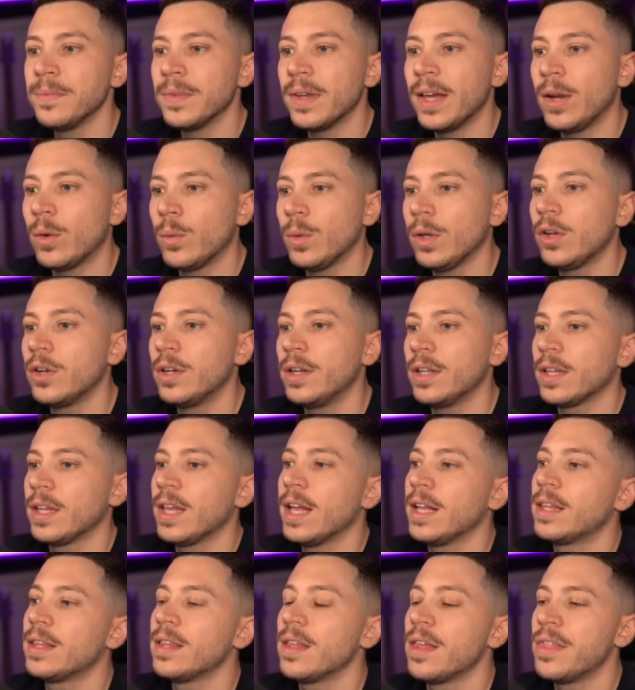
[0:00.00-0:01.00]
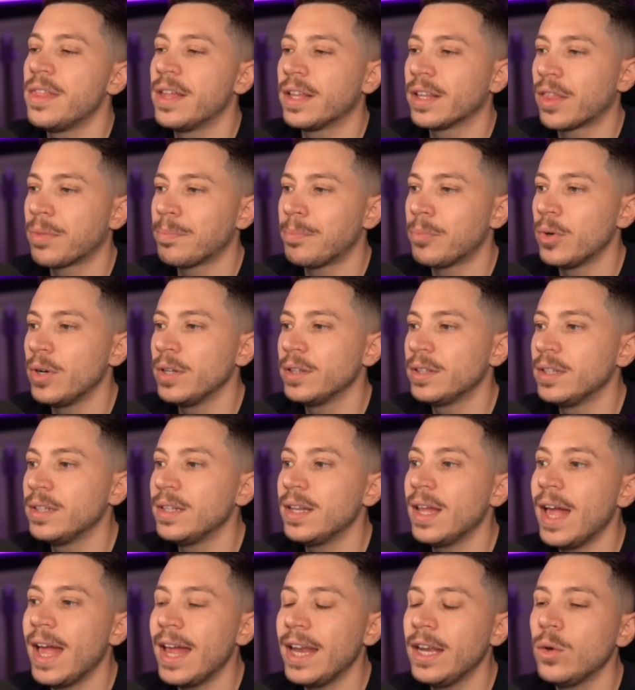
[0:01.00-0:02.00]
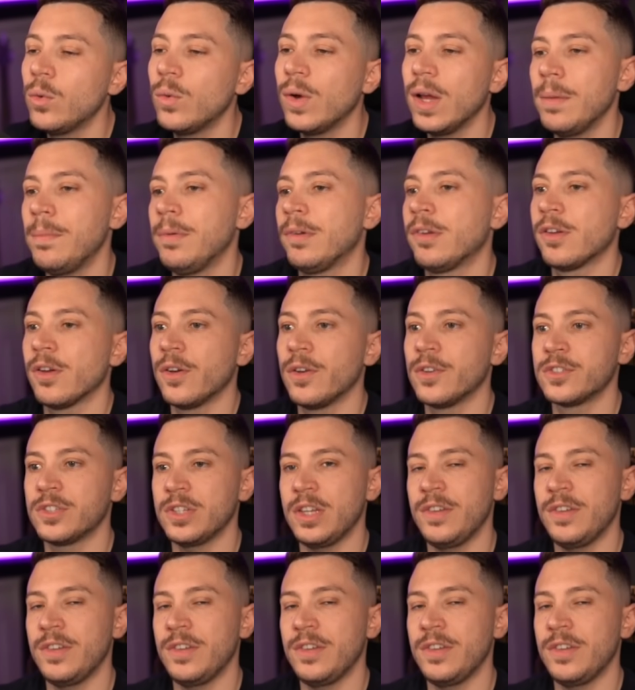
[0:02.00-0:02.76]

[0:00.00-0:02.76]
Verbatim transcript: and we're gonna get that printed anyway because